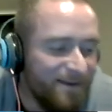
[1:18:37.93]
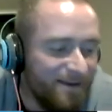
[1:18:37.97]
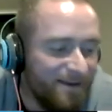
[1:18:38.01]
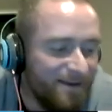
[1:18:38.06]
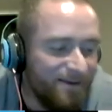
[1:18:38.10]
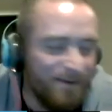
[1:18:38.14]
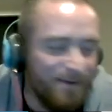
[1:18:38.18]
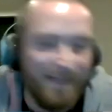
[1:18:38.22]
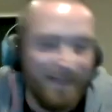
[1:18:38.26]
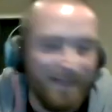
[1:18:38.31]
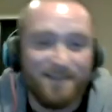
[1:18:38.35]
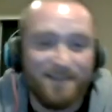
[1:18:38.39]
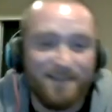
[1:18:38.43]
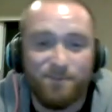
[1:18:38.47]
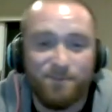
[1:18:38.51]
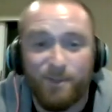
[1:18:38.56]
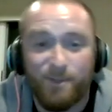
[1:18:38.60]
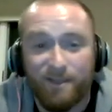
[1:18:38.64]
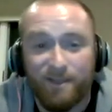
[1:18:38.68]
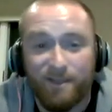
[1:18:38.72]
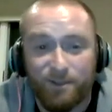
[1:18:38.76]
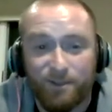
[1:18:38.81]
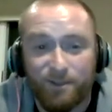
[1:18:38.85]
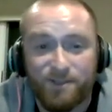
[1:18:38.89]
But that's what
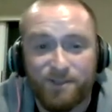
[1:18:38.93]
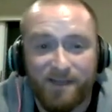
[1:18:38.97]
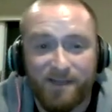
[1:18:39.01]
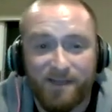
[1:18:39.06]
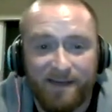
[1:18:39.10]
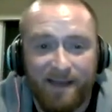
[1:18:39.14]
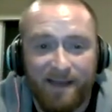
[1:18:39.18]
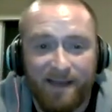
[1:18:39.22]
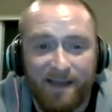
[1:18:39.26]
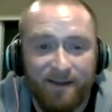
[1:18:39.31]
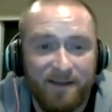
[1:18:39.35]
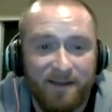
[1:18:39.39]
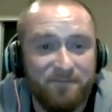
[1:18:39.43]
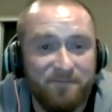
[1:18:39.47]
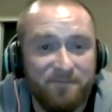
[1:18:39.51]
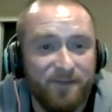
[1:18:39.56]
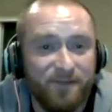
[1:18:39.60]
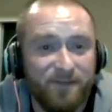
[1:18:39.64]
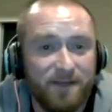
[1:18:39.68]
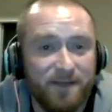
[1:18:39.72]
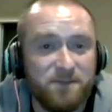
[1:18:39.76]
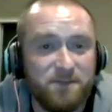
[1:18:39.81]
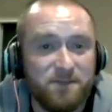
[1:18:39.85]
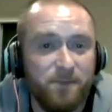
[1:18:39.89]
it looks like now. That
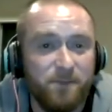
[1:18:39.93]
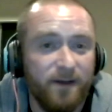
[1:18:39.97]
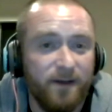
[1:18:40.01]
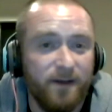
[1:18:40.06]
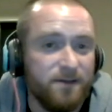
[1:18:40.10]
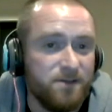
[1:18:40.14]
flex spot